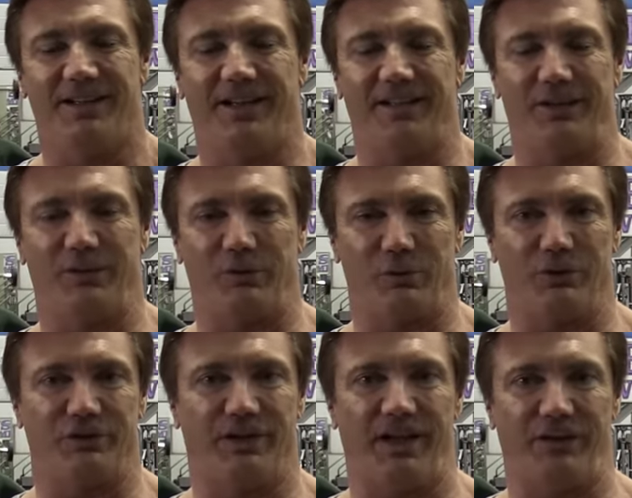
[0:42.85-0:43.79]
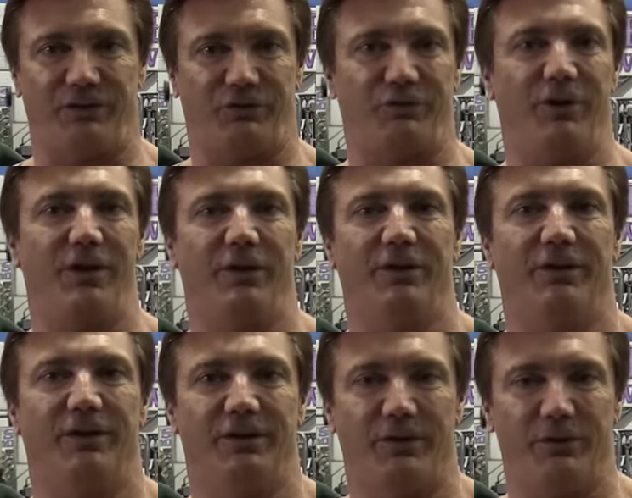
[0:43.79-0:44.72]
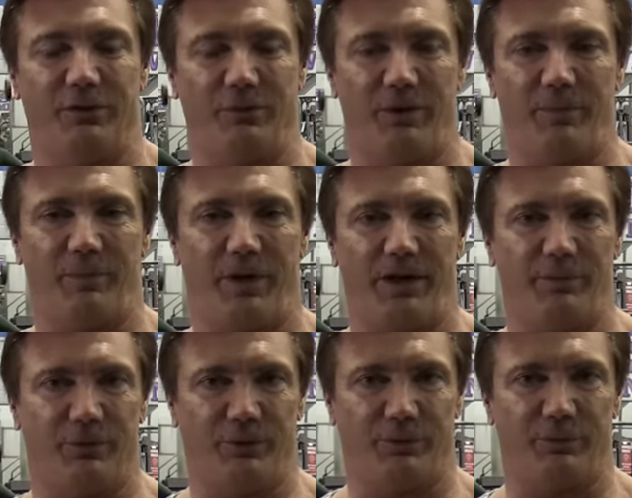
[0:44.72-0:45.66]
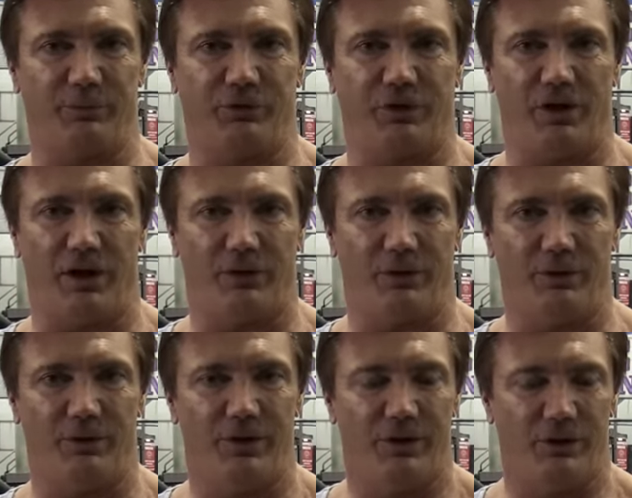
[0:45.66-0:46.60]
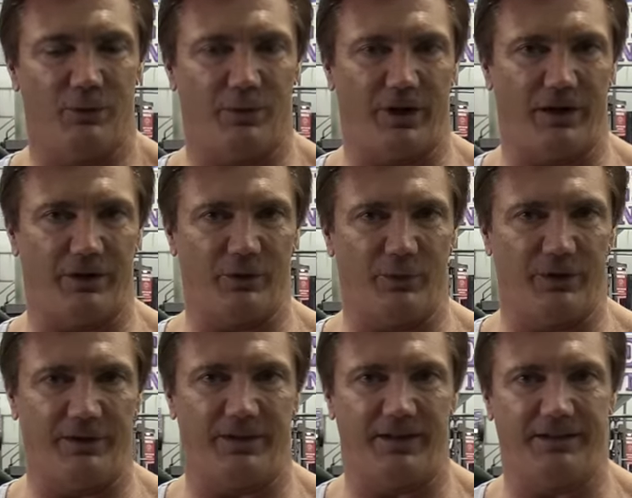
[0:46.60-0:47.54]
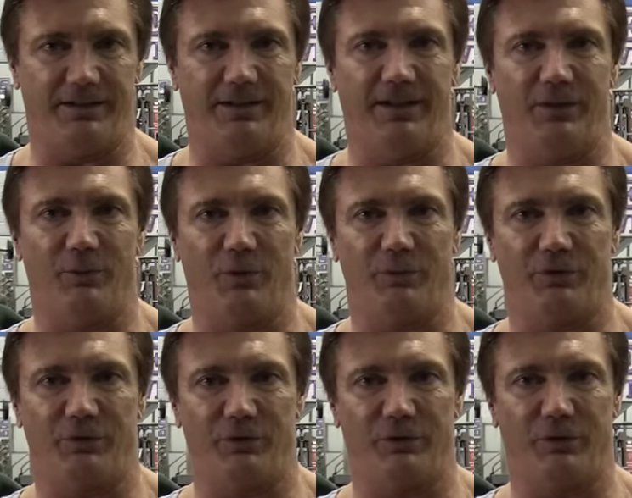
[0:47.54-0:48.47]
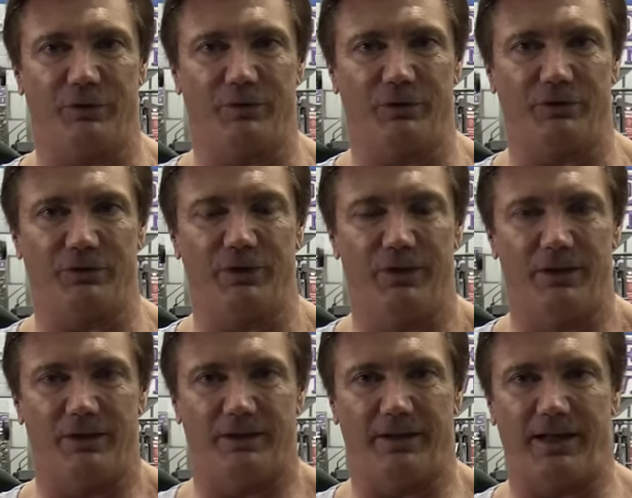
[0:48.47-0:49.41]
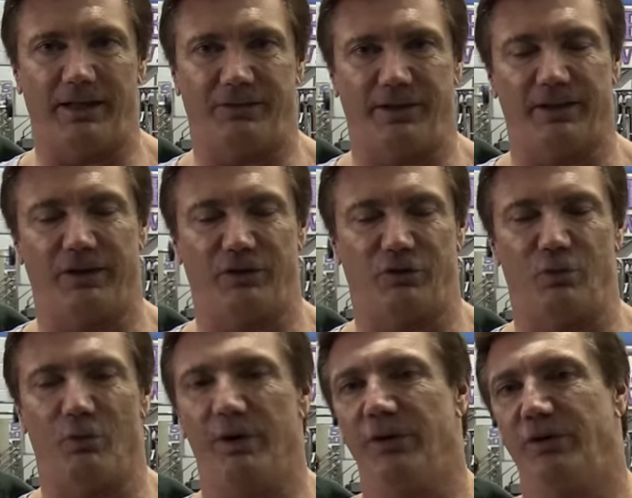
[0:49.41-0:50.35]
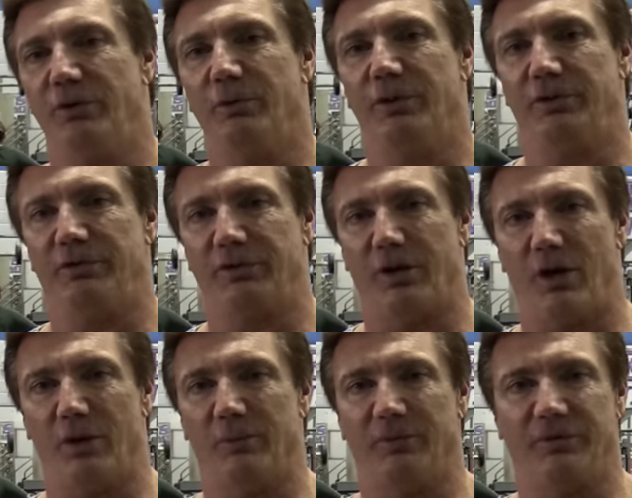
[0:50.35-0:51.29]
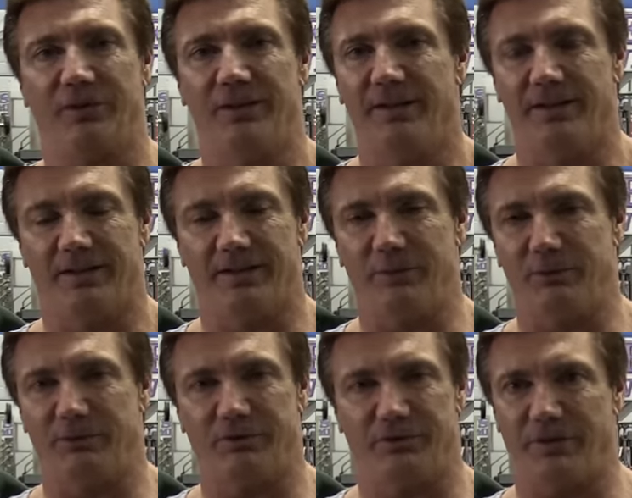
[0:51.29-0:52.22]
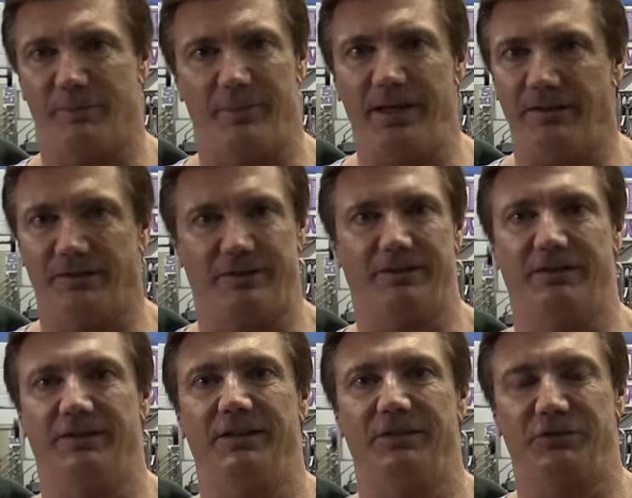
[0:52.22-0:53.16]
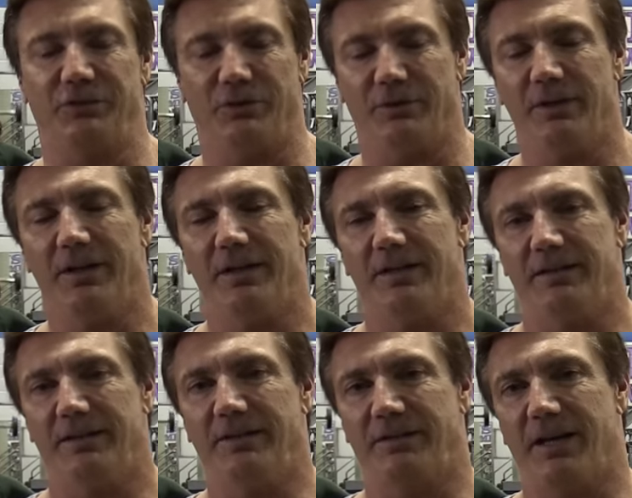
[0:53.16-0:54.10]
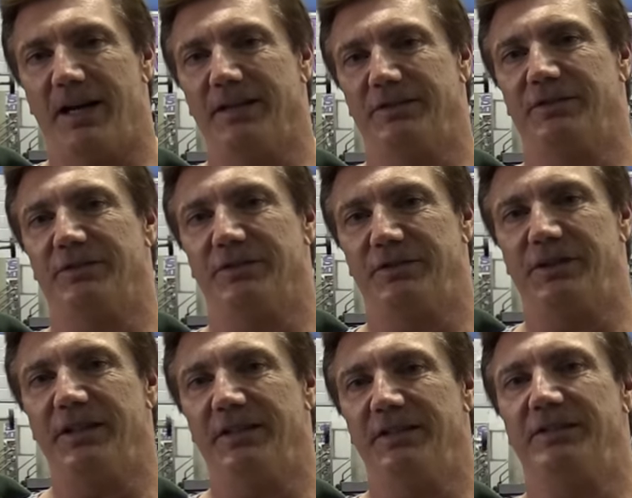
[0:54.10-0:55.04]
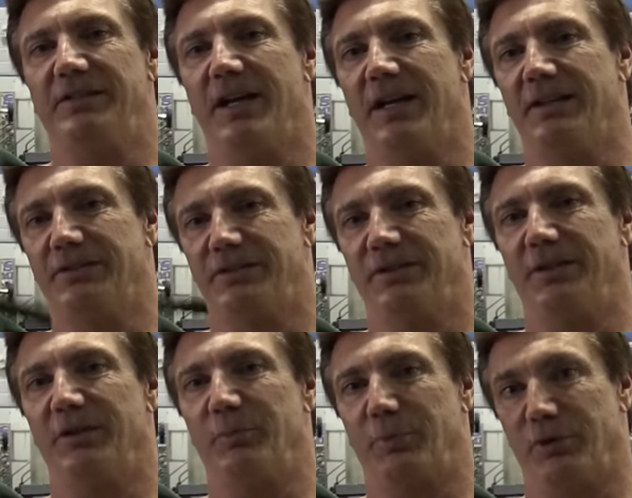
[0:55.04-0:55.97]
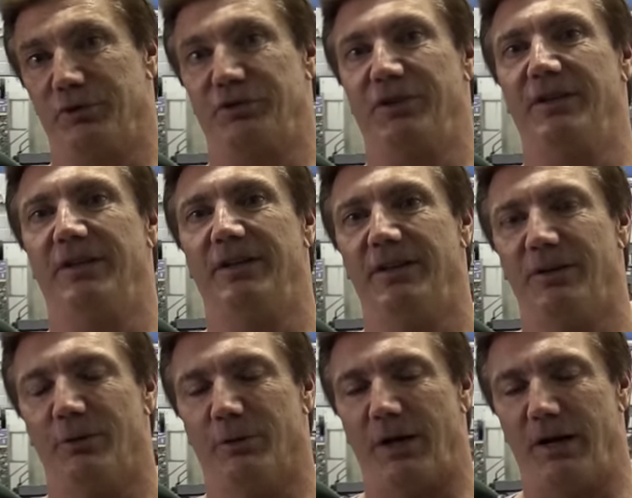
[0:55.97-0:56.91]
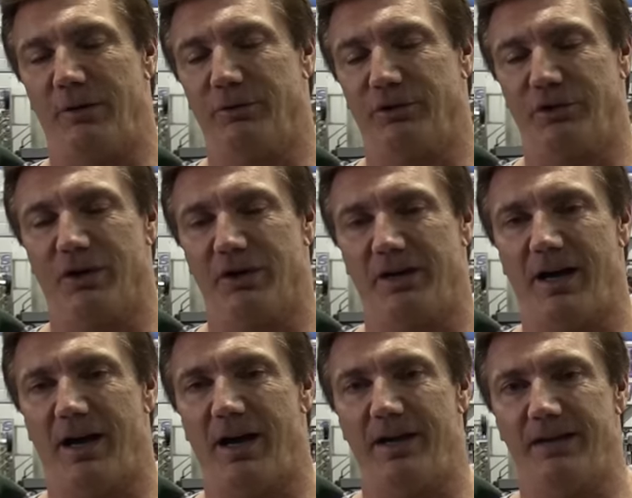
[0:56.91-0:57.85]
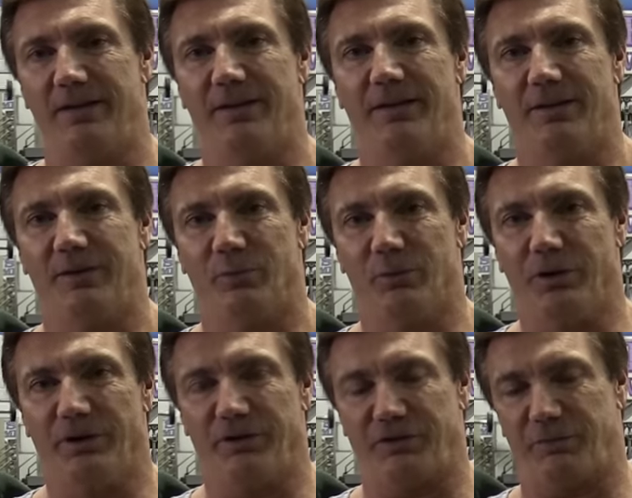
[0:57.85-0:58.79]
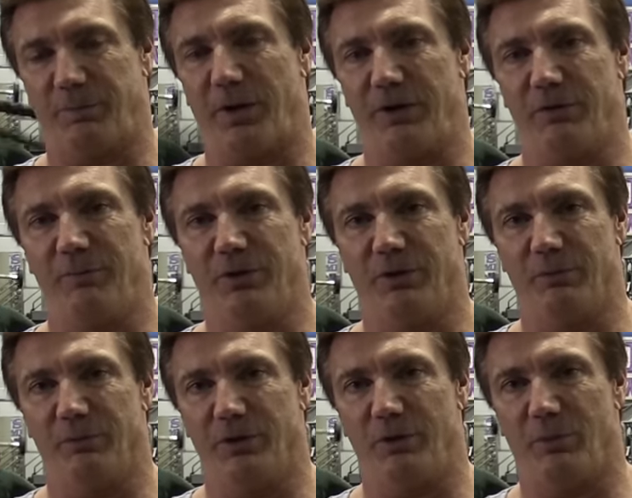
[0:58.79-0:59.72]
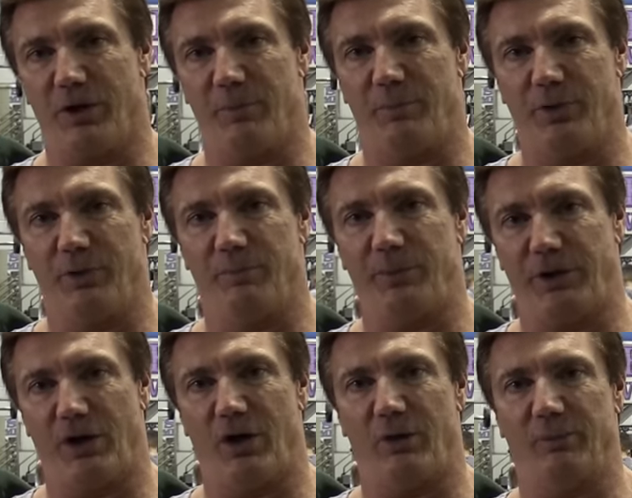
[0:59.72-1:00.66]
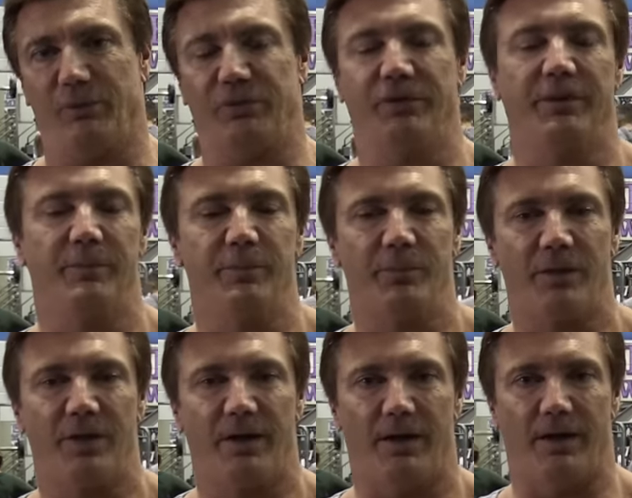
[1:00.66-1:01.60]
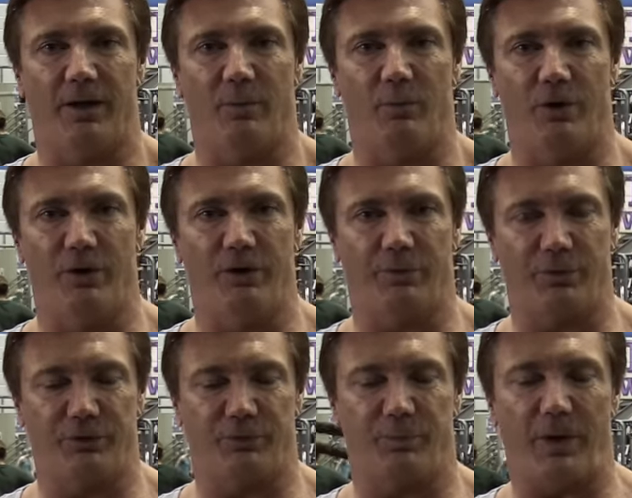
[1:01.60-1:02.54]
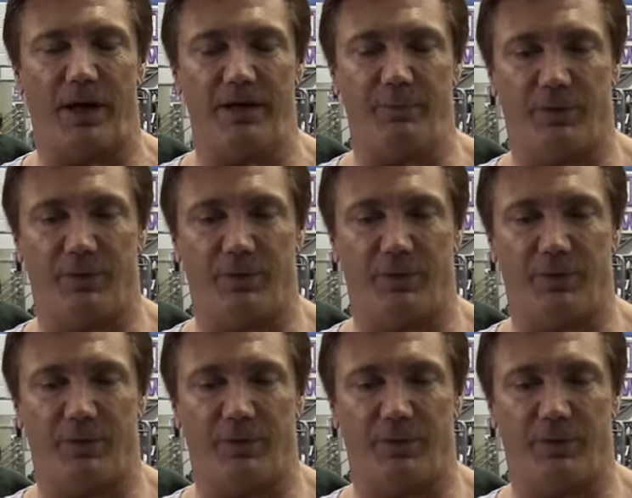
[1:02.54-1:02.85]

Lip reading: And then, of course, Lance Dreher, another great bodybuilder from Chicago, who went on to win the 1981 Mr. Universe. Lance had like 22-inch arms, and he was just amazing to see. So these guys, seeing these guys in person when I was a young guy, really inspired me to really want to build big arms. One of the first body